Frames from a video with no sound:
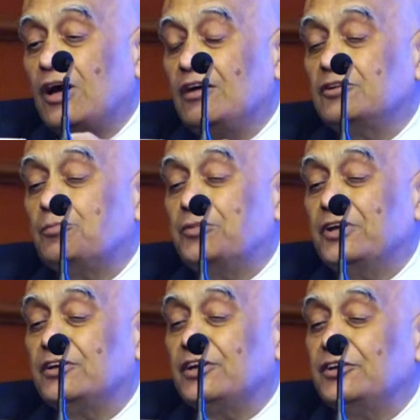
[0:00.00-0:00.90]
have the
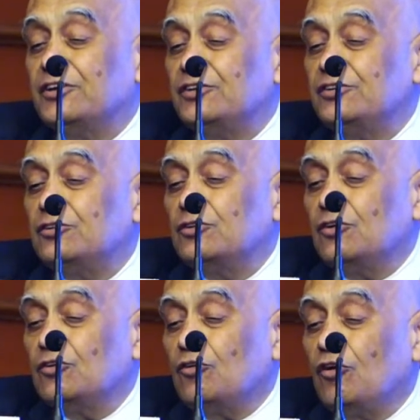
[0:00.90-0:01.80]
peak gradient
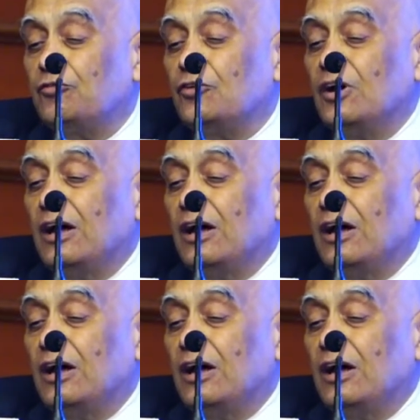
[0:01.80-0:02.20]
of